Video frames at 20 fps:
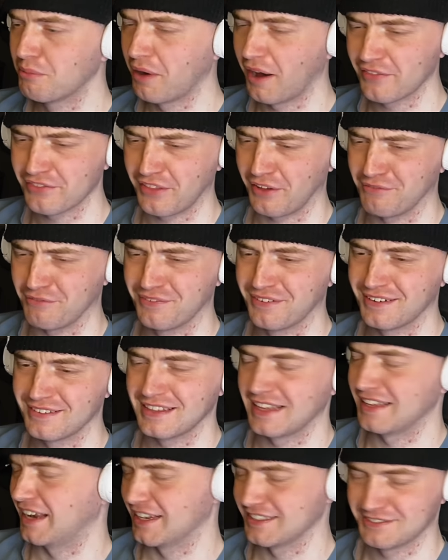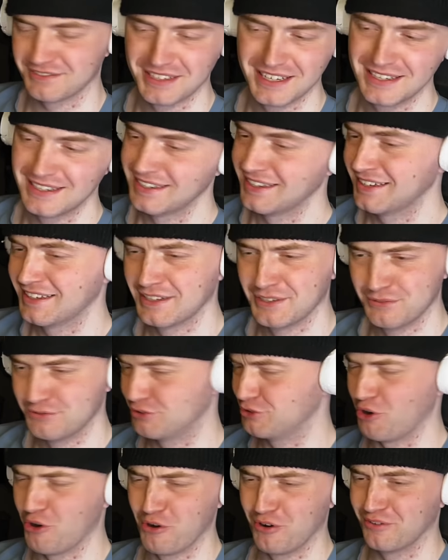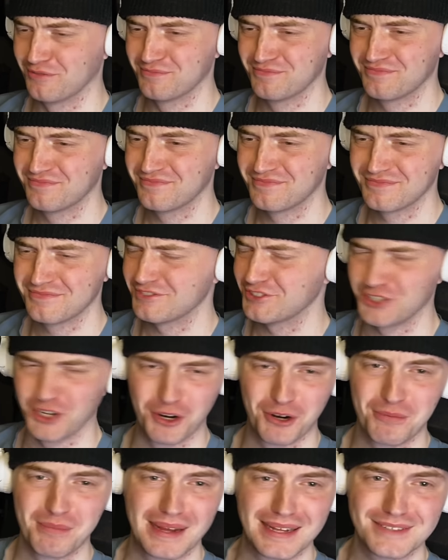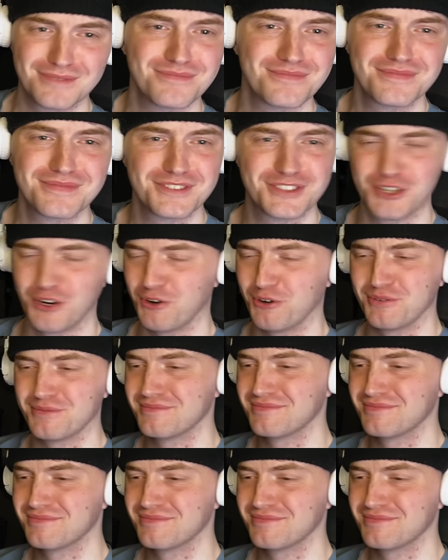What the f- they're not- Sure. Sure, man. Sure.